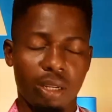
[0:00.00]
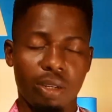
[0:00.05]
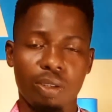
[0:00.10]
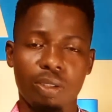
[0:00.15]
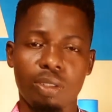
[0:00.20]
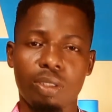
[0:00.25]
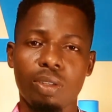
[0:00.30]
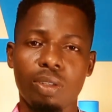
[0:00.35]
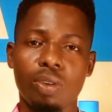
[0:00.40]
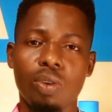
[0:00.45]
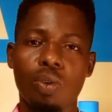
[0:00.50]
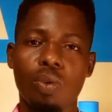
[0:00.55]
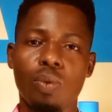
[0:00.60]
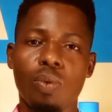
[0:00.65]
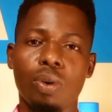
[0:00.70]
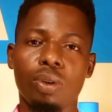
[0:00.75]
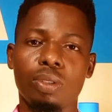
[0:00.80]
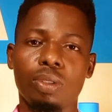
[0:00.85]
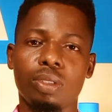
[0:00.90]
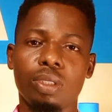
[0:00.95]
don't know
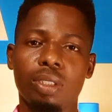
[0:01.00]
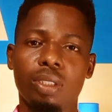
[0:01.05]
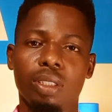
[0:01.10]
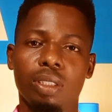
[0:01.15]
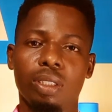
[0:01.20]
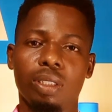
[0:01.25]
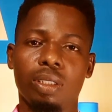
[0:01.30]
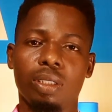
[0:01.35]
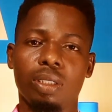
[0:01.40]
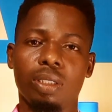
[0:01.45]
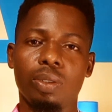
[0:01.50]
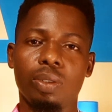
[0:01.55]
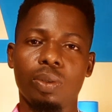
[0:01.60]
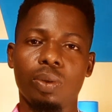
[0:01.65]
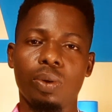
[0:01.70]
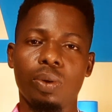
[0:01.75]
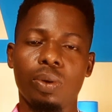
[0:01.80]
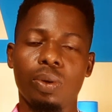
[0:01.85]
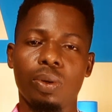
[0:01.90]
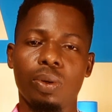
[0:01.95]
what is
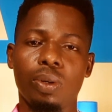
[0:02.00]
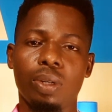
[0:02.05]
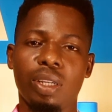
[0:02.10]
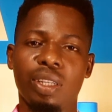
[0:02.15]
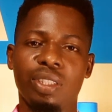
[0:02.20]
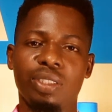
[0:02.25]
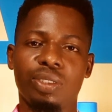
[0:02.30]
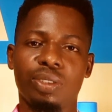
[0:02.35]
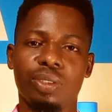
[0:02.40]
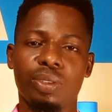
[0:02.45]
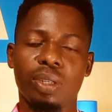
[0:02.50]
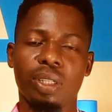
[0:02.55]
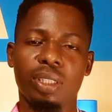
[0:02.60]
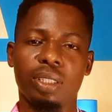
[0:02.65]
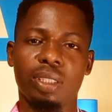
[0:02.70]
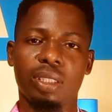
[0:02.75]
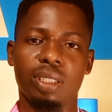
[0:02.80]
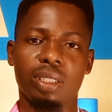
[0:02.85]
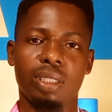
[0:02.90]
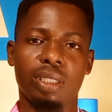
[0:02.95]
so
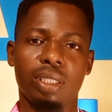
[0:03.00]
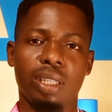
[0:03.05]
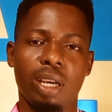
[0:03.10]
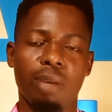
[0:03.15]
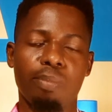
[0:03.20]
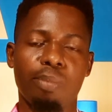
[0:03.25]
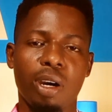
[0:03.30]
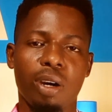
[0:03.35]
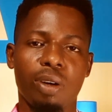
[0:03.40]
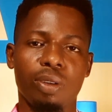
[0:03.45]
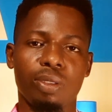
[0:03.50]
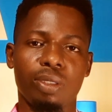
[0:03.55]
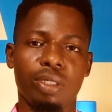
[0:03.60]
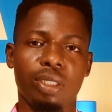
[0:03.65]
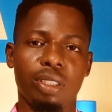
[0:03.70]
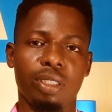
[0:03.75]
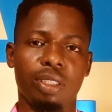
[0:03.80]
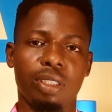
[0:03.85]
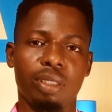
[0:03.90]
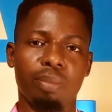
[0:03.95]
interesting about
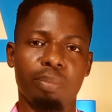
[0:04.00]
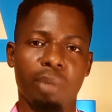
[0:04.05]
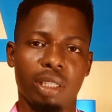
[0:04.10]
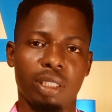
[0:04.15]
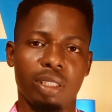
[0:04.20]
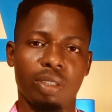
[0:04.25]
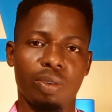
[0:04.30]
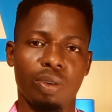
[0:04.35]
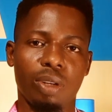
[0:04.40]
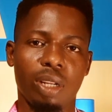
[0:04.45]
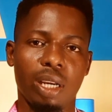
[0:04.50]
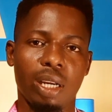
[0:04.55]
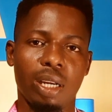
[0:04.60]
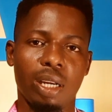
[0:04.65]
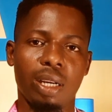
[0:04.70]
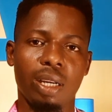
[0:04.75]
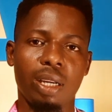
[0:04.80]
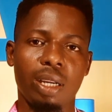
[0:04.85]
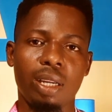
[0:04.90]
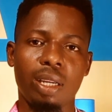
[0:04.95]
this particular
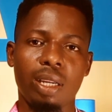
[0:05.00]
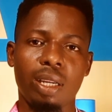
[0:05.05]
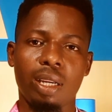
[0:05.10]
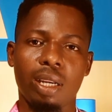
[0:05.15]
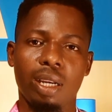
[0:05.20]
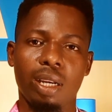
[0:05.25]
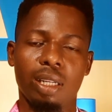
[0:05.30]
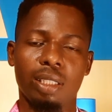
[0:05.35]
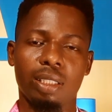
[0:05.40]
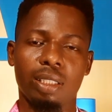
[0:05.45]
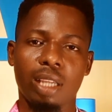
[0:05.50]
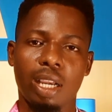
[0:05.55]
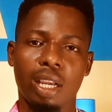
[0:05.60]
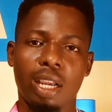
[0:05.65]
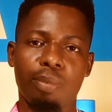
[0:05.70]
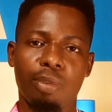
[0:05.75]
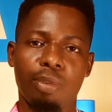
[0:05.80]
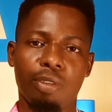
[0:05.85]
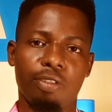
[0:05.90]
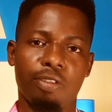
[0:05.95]

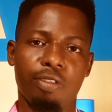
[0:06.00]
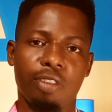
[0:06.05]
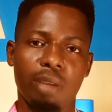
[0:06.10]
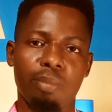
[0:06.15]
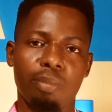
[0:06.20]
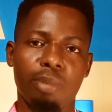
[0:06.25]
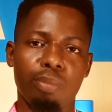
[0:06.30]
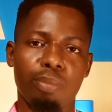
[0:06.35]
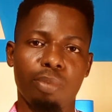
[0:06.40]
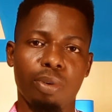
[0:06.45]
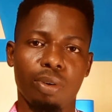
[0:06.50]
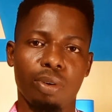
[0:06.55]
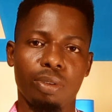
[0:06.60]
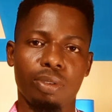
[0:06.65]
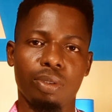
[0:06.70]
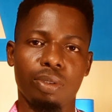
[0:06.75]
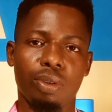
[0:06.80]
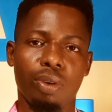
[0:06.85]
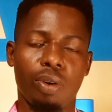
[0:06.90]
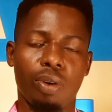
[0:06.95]
type of fiberboard
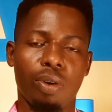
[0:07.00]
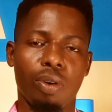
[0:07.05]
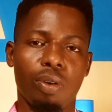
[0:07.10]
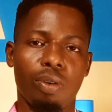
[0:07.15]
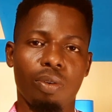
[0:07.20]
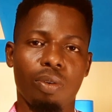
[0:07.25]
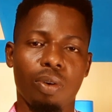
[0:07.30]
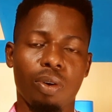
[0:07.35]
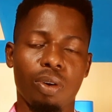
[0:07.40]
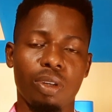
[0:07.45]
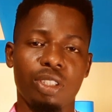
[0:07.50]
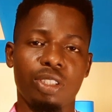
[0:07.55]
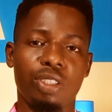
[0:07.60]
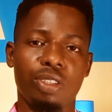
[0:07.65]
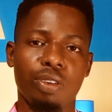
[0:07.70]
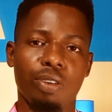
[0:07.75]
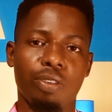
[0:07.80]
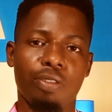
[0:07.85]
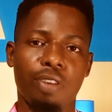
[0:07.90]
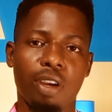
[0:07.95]
or quality
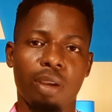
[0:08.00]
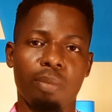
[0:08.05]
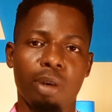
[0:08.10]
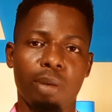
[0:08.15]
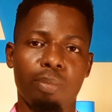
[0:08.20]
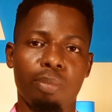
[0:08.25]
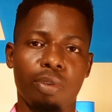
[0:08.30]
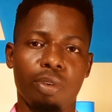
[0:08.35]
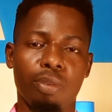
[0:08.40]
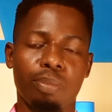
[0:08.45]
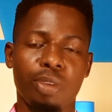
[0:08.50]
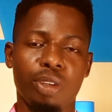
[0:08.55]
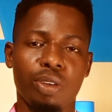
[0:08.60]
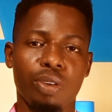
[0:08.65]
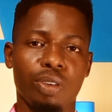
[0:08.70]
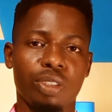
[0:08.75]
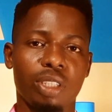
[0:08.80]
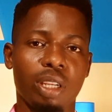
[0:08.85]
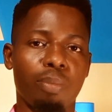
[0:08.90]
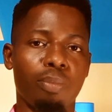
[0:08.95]
of fiberboard,
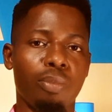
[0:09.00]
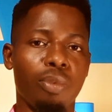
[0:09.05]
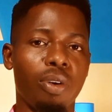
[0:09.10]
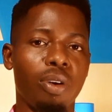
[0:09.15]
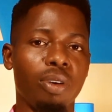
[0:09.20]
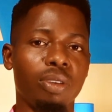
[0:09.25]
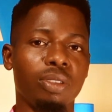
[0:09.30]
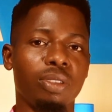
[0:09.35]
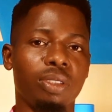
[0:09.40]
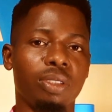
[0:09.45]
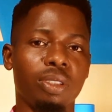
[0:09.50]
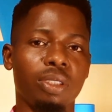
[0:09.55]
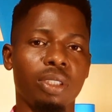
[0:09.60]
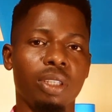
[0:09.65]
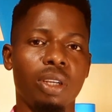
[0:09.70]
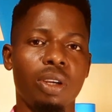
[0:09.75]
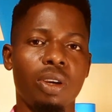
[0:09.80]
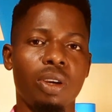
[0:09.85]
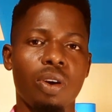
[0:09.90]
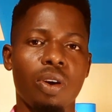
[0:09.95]
because amongst
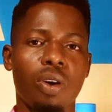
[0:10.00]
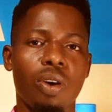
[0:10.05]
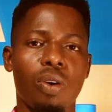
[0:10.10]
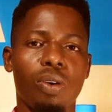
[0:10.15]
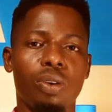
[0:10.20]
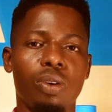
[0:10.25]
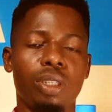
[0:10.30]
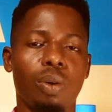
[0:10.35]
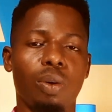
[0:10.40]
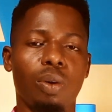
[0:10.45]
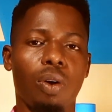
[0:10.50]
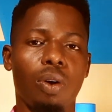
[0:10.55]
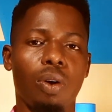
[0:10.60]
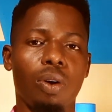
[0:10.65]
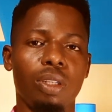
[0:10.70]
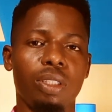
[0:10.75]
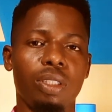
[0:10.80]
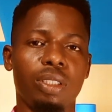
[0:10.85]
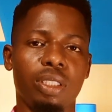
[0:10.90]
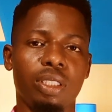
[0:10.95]
all the
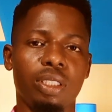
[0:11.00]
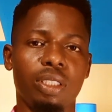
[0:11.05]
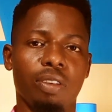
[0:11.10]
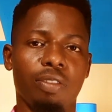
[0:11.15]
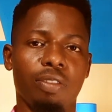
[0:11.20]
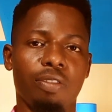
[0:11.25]
qualities of